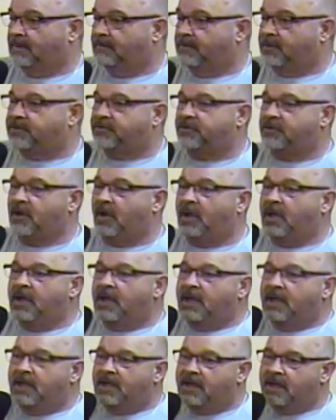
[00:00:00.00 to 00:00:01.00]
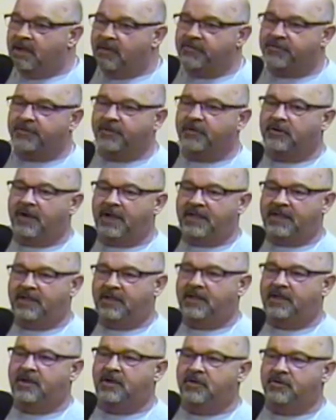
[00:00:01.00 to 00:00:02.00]
But you know, here's the
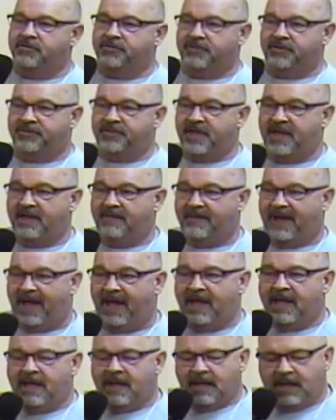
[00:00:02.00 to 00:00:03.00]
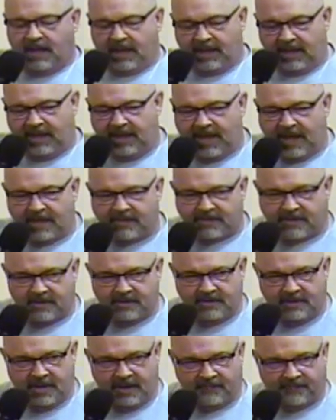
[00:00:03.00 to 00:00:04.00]
great here's the thing about it. he has
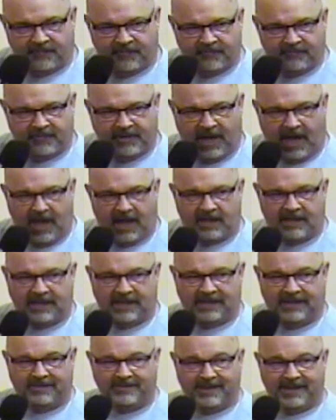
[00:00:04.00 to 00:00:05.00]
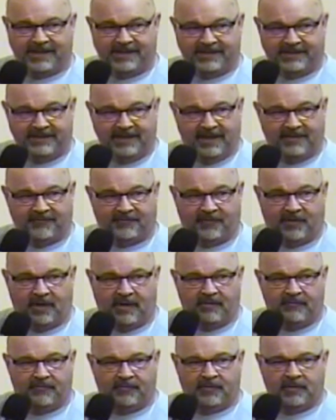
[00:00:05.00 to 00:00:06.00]
enough of God in him and enough
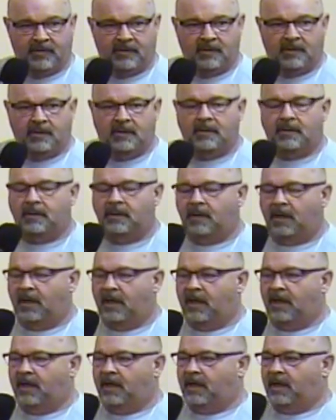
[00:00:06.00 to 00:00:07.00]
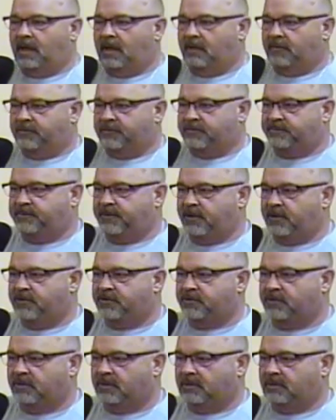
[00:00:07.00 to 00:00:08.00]
of of
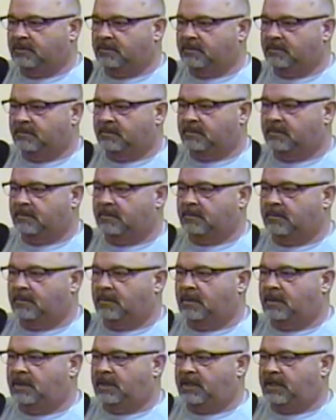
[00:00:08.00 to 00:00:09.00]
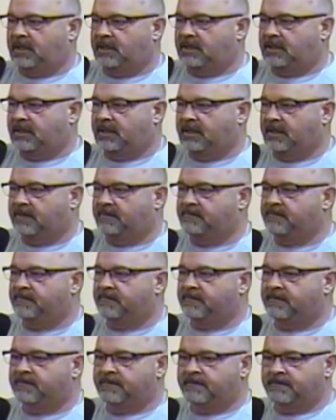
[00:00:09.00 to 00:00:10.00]
spiritual in him
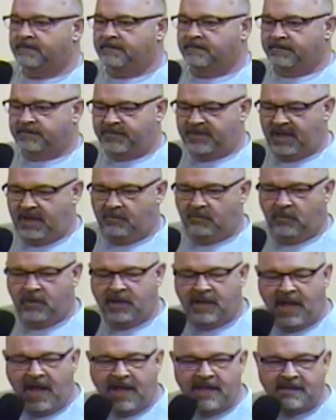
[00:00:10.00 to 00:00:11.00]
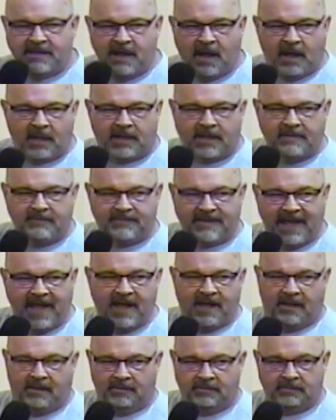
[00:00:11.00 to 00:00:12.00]
that when I knock him
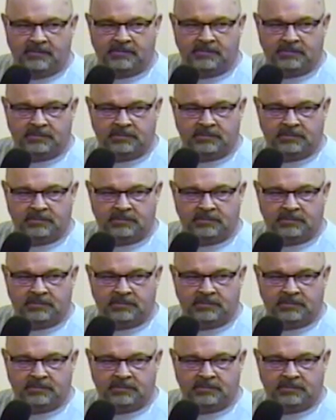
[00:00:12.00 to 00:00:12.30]
down